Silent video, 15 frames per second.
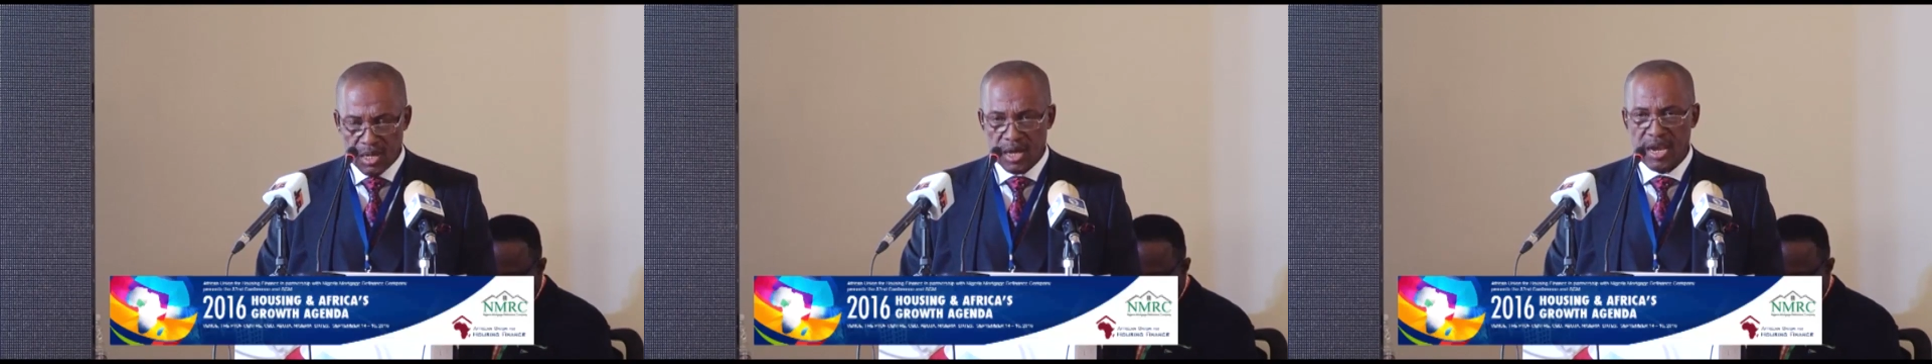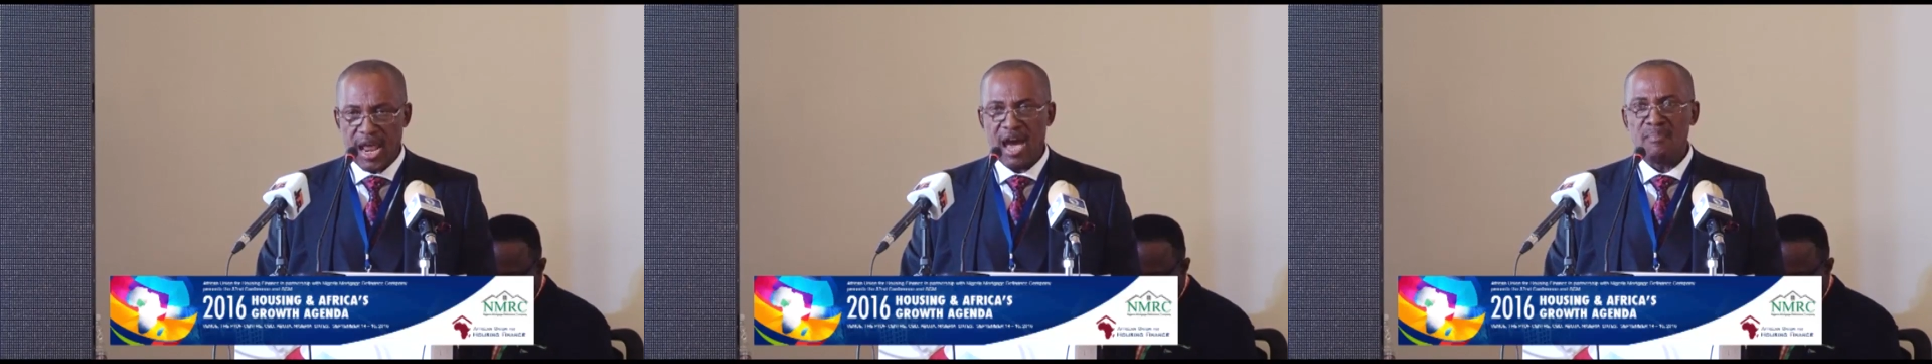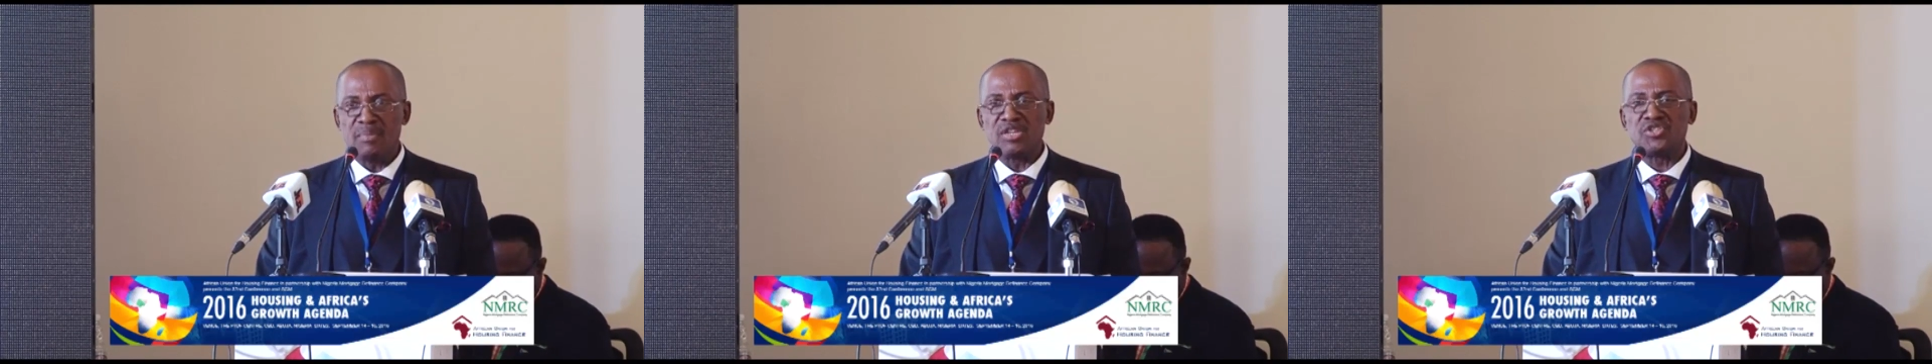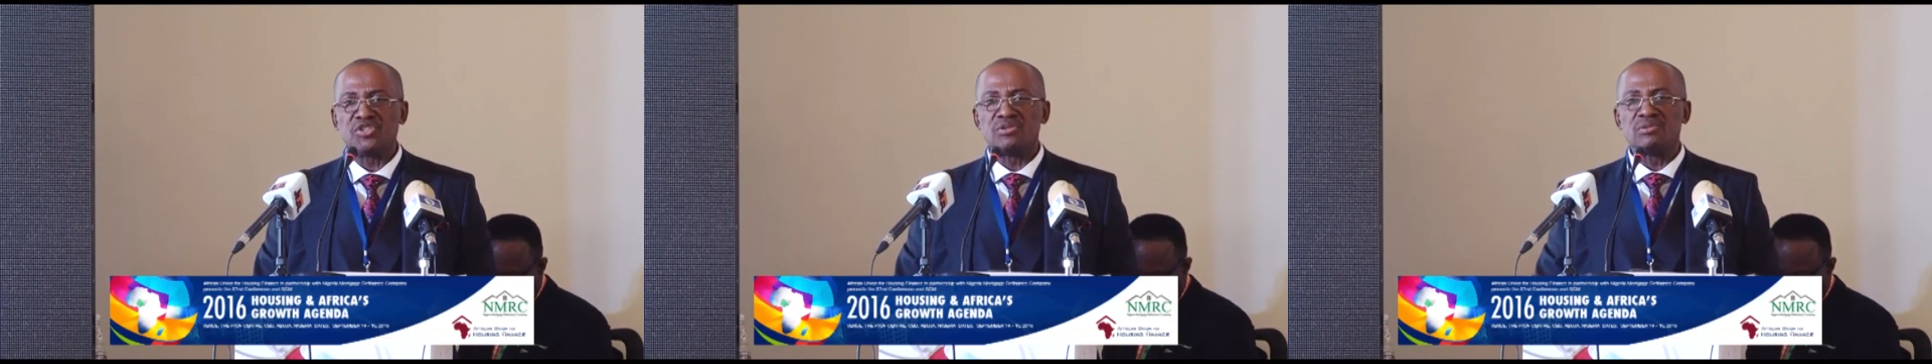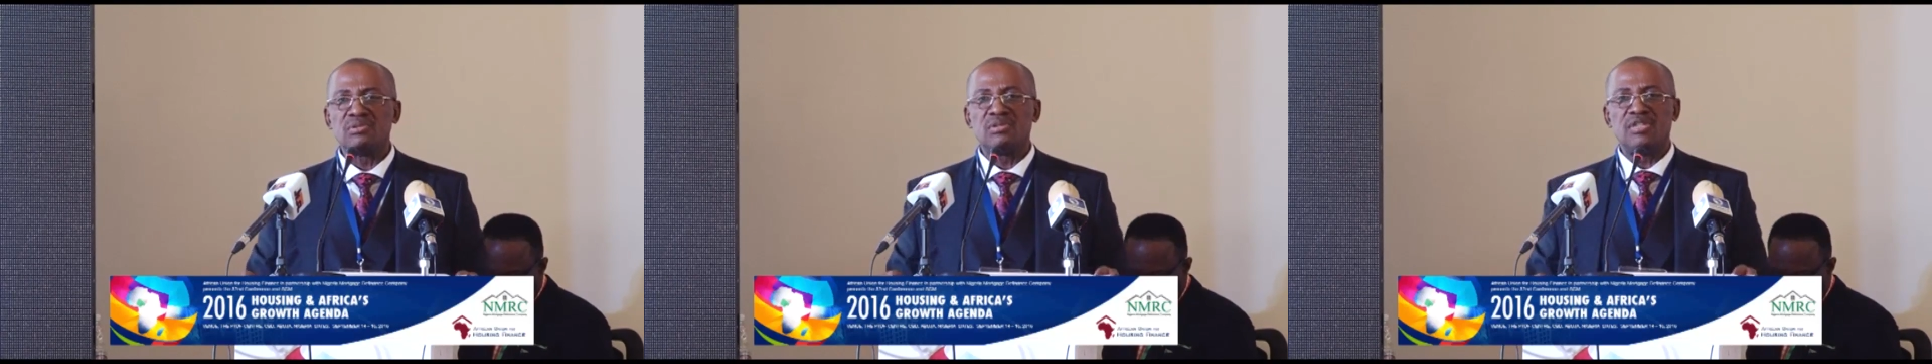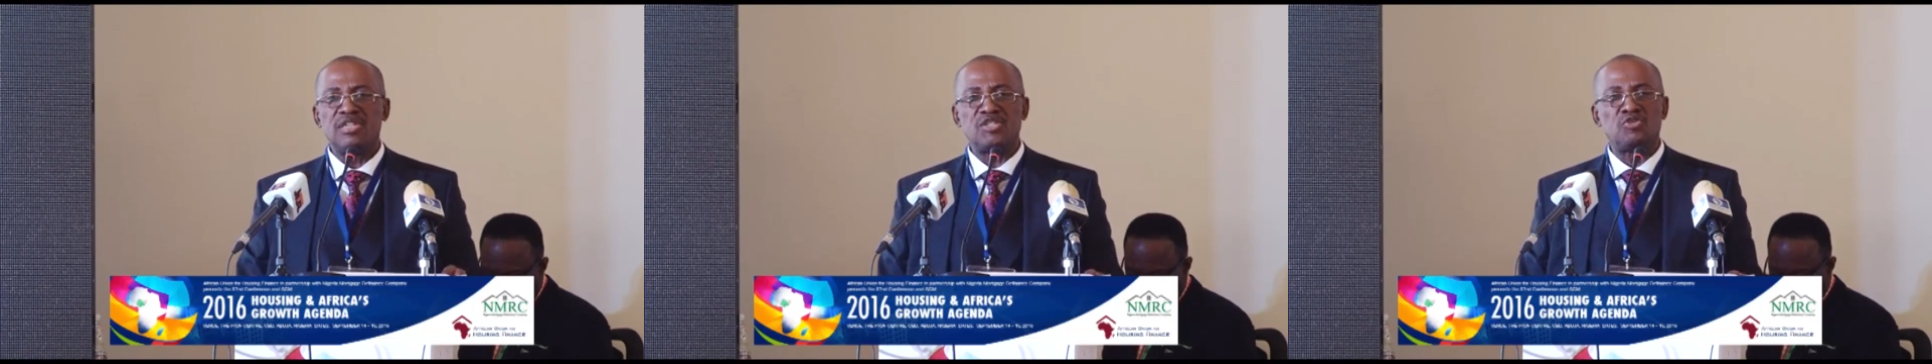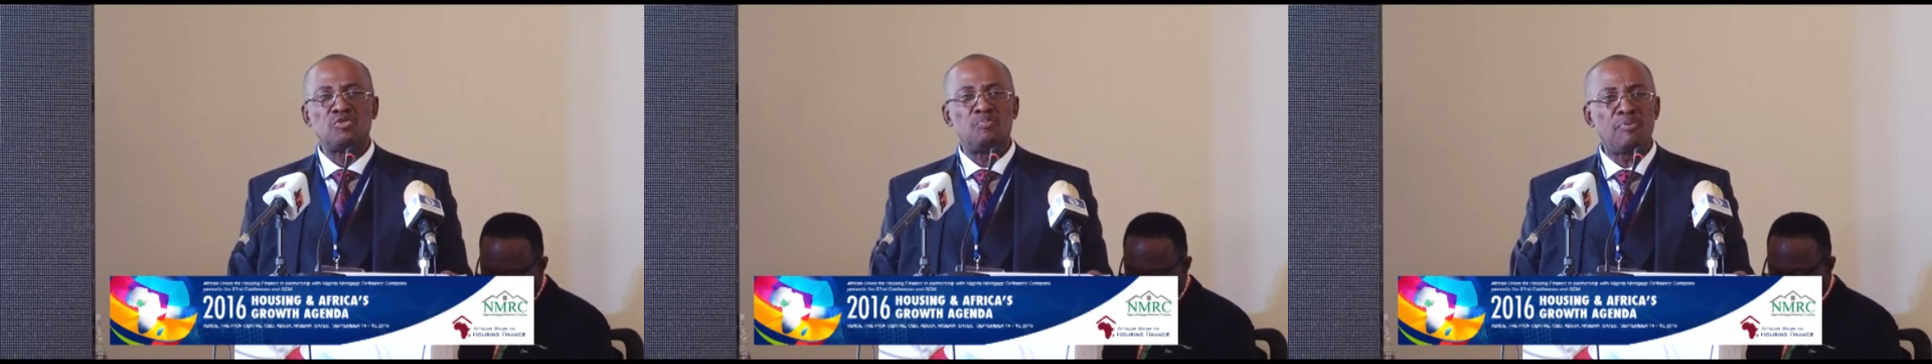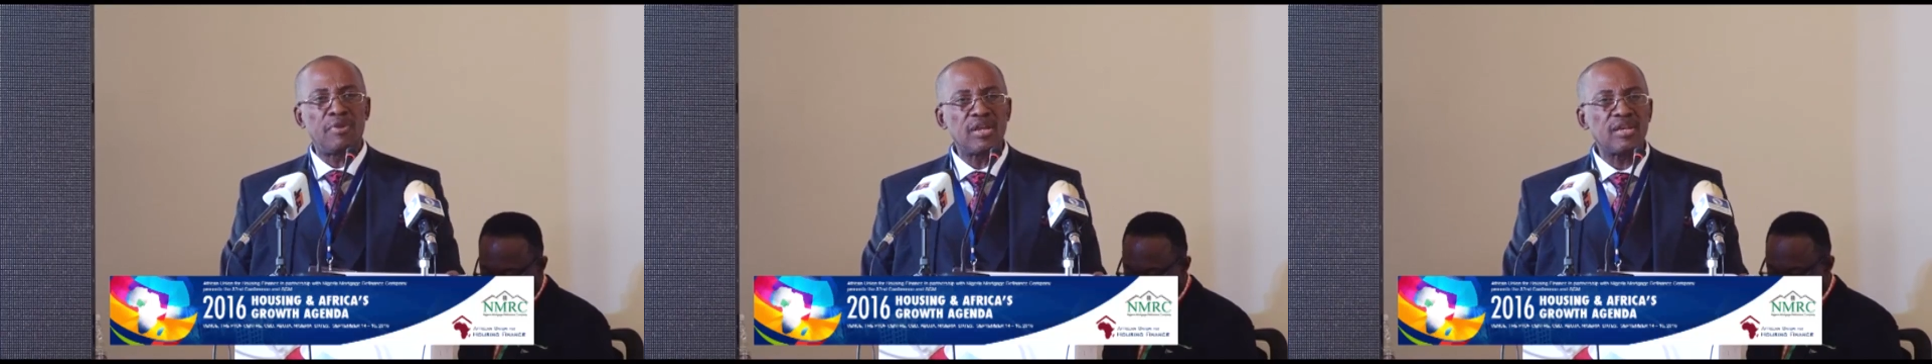and our mission is to
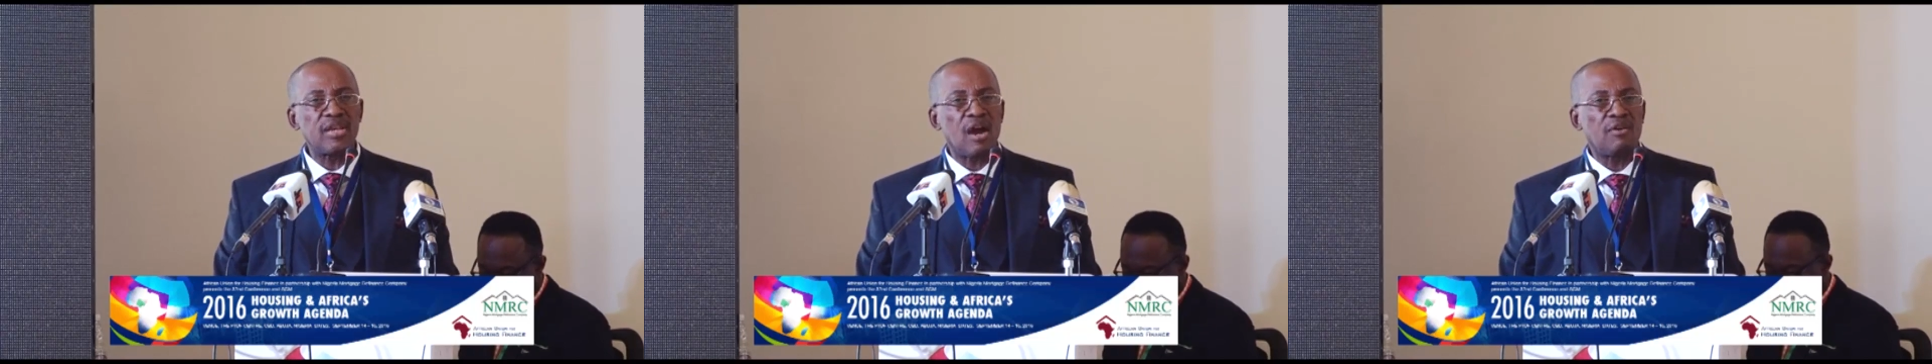bring